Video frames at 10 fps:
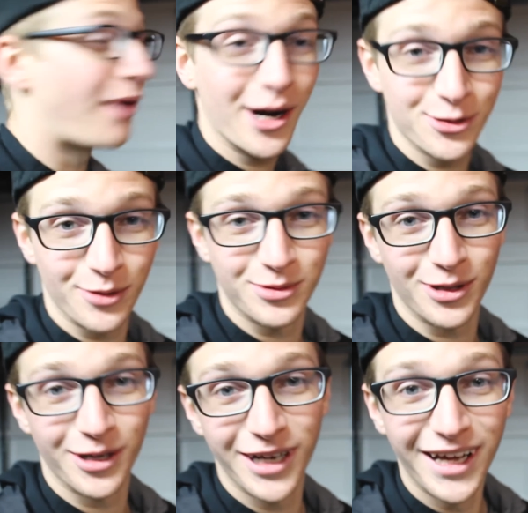bars were
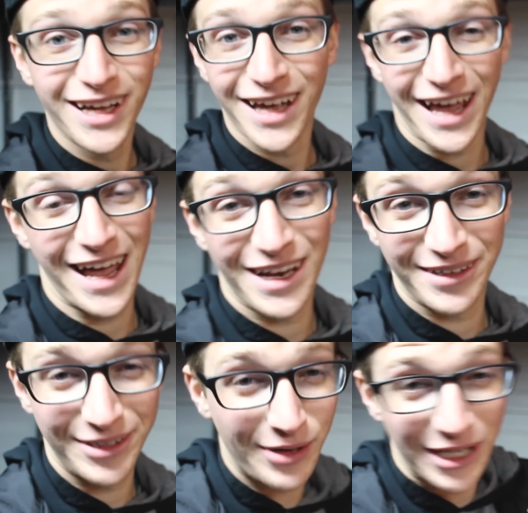absurd.
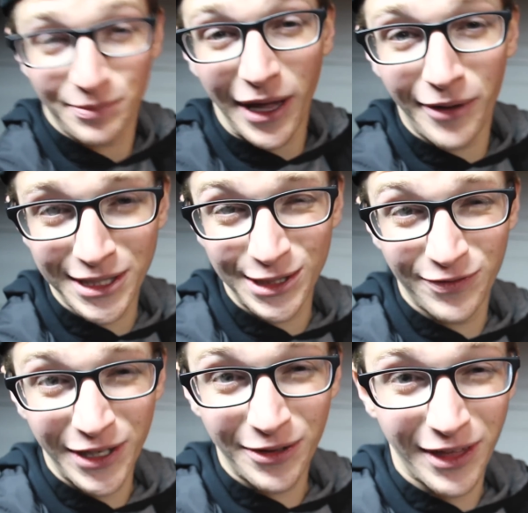And you guys are probably watching this
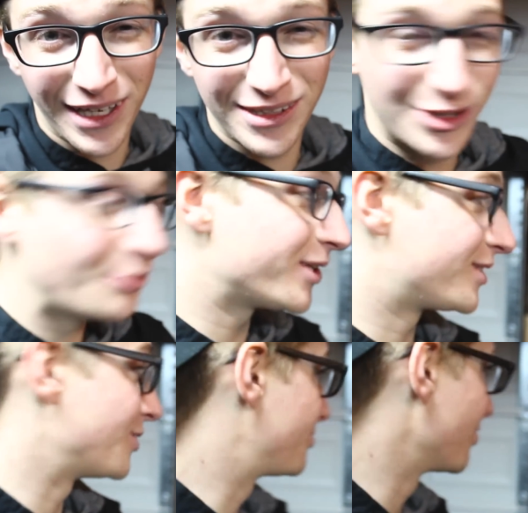video thinking
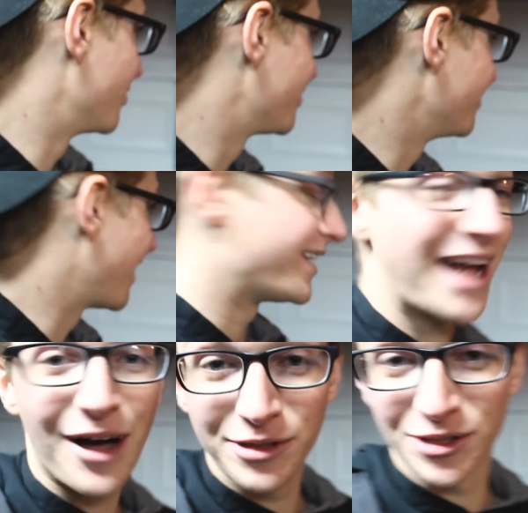tubeless is absurd. And
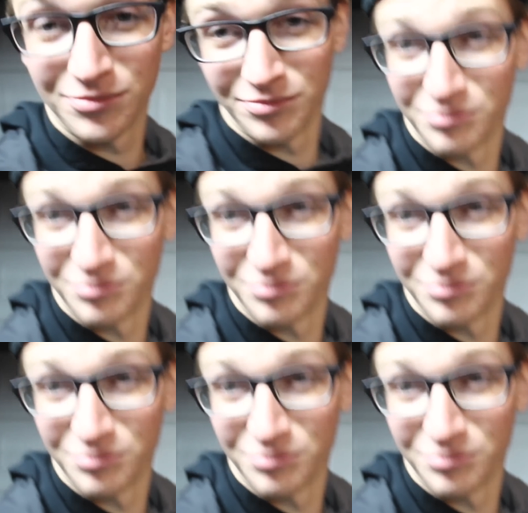now it's